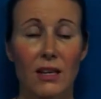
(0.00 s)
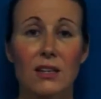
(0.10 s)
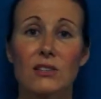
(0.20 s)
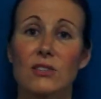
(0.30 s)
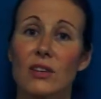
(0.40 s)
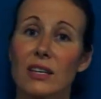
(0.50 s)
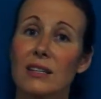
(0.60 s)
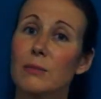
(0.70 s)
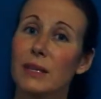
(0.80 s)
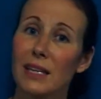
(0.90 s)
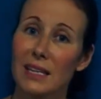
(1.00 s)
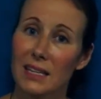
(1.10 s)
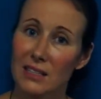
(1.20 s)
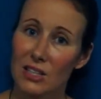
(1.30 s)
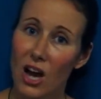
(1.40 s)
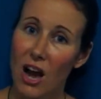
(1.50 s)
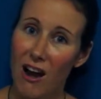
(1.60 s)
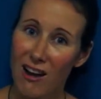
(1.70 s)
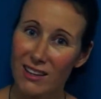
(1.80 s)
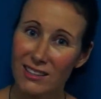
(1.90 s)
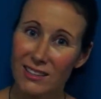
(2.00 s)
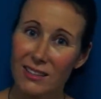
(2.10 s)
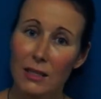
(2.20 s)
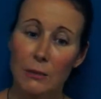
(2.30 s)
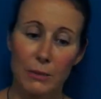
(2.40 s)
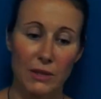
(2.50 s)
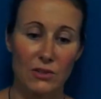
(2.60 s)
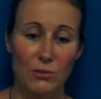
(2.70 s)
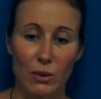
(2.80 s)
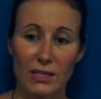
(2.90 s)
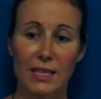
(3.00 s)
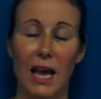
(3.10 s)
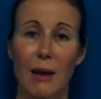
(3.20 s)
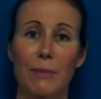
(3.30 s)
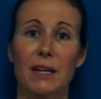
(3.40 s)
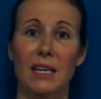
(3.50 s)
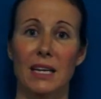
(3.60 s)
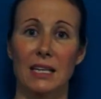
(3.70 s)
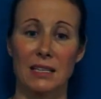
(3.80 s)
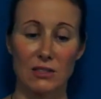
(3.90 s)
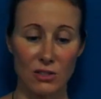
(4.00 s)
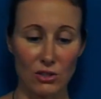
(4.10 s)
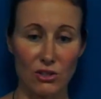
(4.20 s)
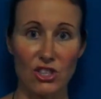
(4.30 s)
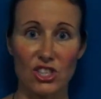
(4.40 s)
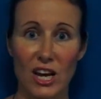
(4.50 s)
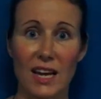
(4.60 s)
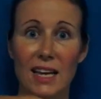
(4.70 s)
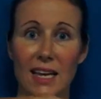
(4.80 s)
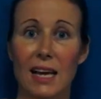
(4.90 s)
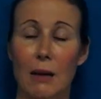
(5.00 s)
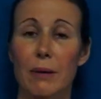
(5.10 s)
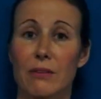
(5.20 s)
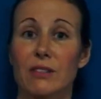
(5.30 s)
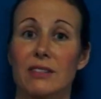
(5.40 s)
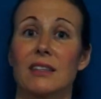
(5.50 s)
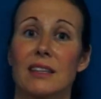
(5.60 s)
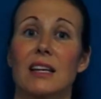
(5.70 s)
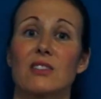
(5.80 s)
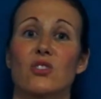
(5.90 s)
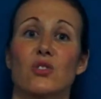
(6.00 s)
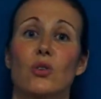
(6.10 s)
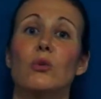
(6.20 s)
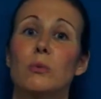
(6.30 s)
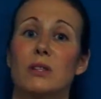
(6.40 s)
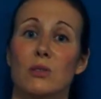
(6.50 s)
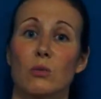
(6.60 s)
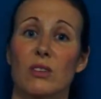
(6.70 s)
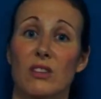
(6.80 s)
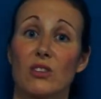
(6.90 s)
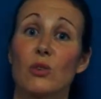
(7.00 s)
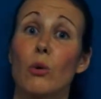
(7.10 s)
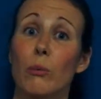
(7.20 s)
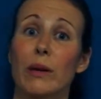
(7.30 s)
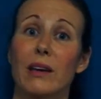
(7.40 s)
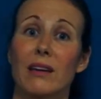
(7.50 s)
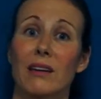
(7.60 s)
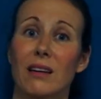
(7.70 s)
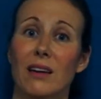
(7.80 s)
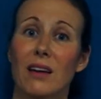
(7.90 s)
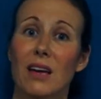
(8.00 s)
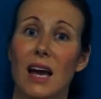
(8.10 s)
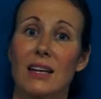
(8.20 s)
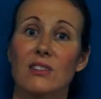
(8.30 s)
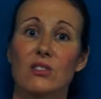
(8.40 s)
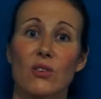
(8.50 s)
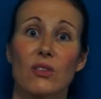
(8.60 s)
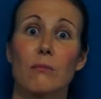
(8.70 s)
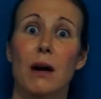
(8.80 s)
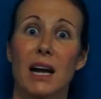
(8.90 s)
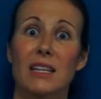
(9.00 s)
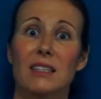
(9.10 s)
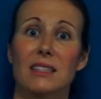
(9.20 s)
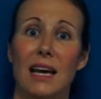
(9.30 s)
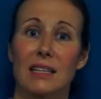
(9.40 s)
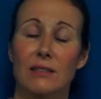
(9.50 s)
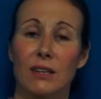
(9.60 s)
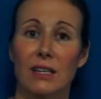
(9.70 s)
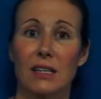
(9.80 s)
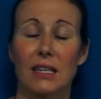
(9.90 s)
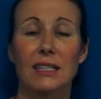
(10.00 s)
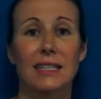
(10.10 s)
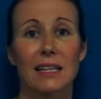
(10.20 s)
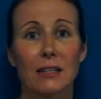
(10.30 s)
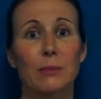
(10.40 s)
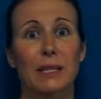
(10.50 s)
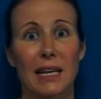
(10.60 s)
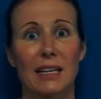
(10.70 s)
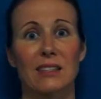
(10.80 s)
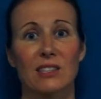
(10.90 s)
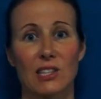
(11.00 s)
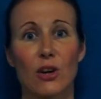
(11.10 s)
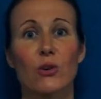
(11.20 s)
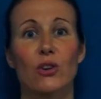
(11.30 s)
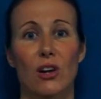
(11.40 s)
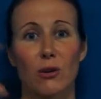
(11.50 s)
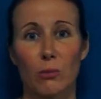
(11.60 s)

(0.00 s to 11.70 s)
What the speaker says: So in the beginning it's hard because what's happening is you're shaking up everything that's dormant within your being, and so the mind is activated. It's a little bit like a snow globe.